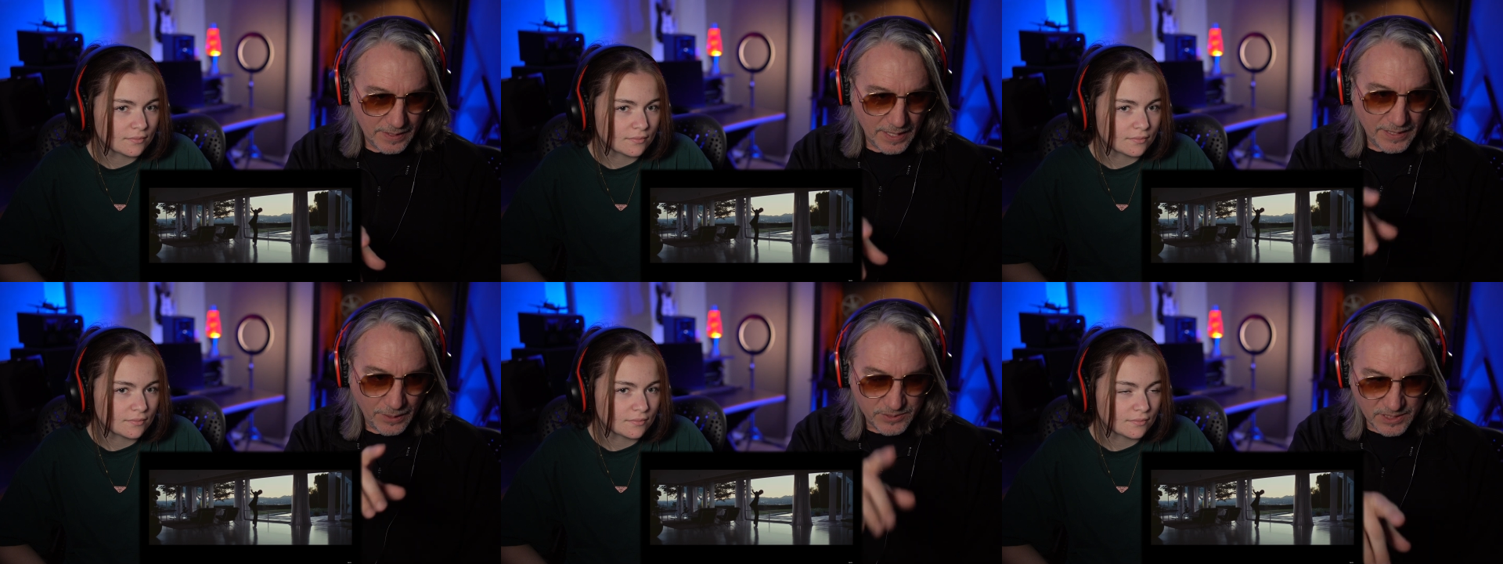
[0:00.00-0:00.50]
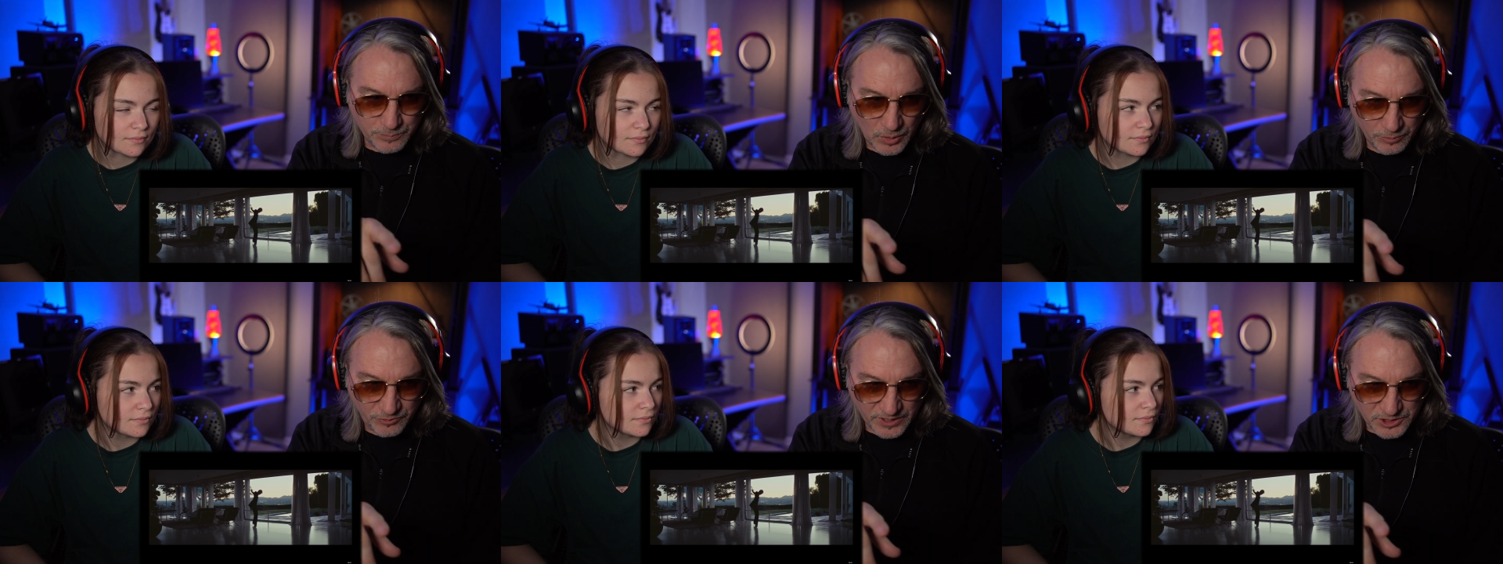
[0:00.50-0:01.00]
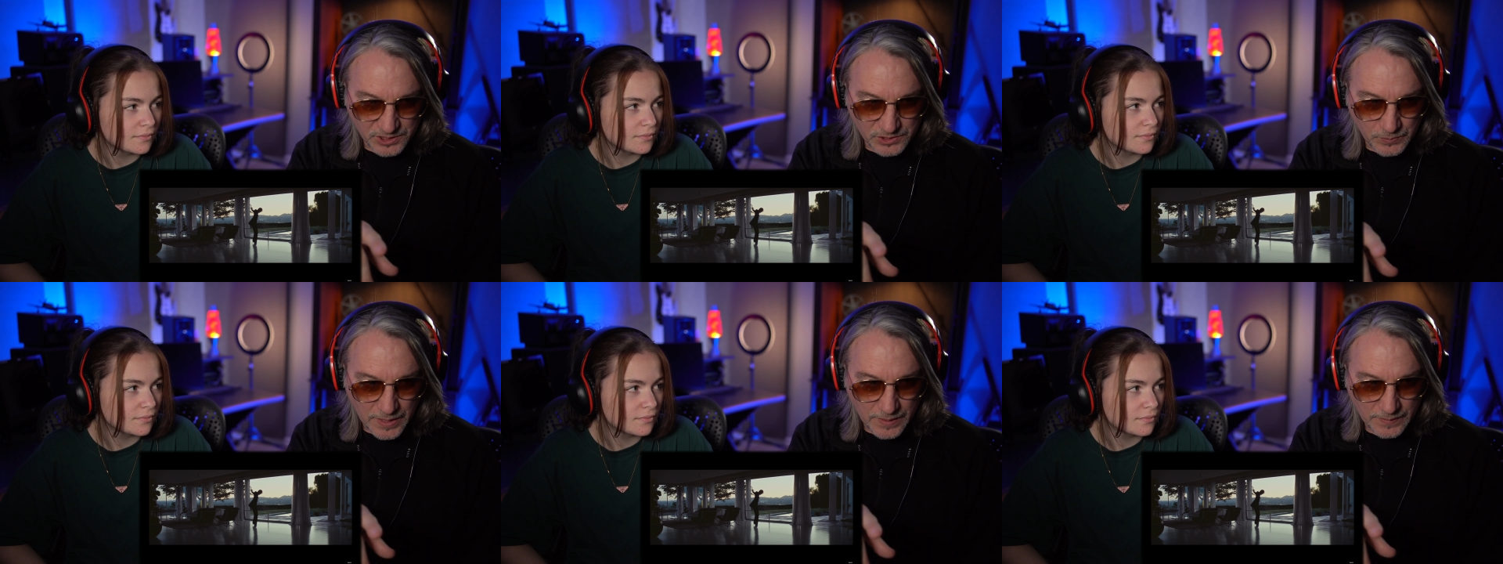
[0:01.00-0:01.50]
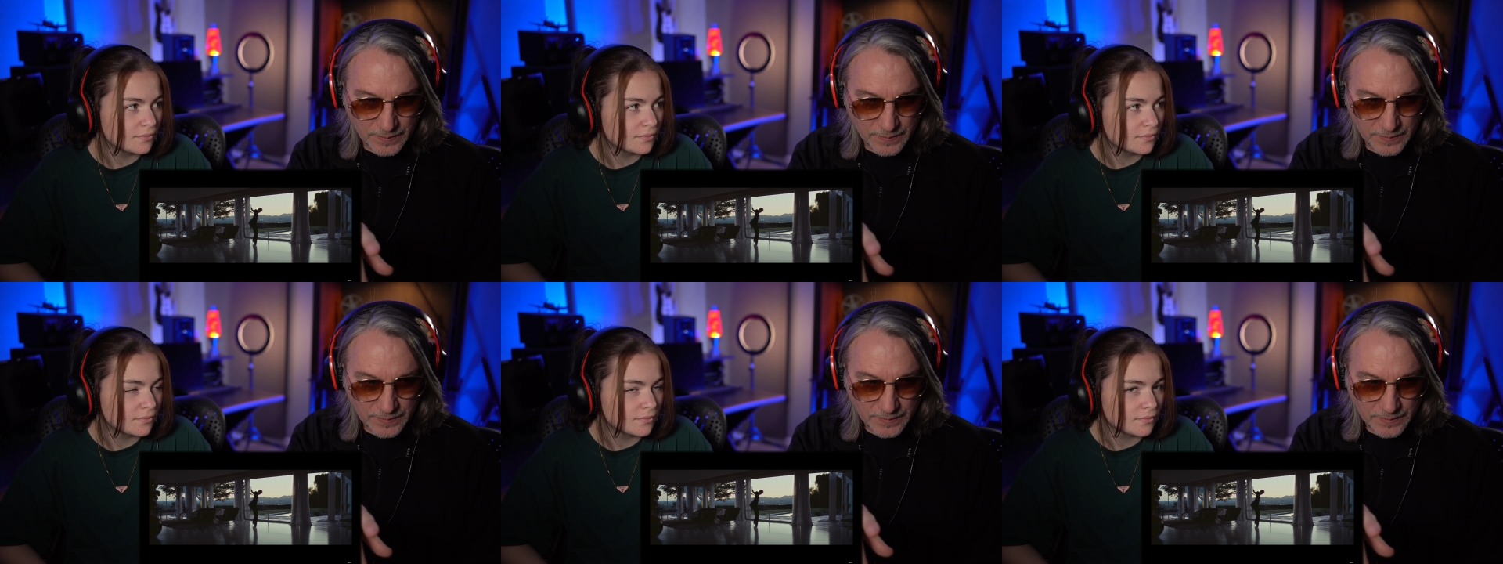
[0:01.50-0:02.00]
Speaker 1: and he was in Pulp about. Fiction as well.
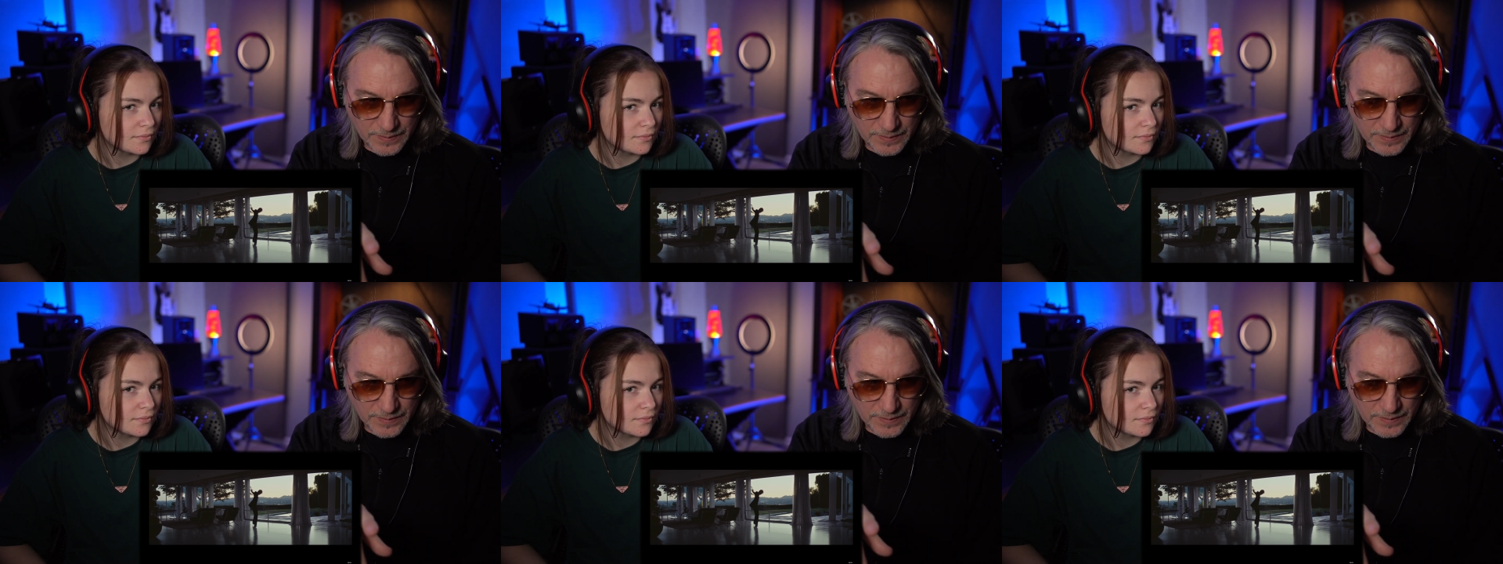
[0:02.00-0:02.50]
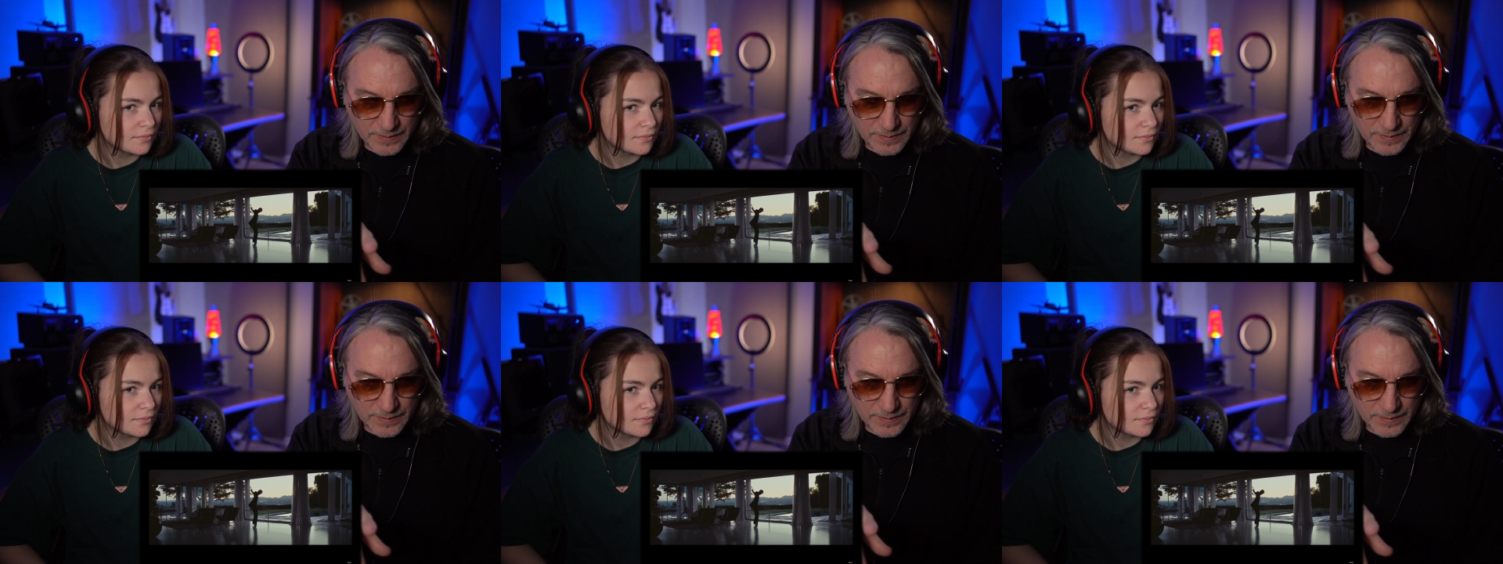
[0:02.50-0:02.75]
Yeah. Um,